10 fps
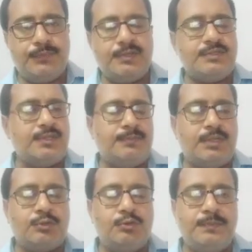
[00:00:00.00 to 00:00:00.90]

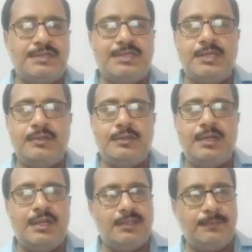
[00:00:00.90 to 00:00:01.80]
Subject could be singular
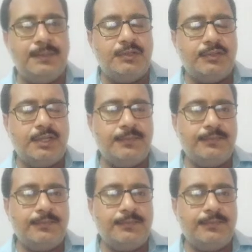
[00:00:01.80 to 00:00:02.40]
or the plural.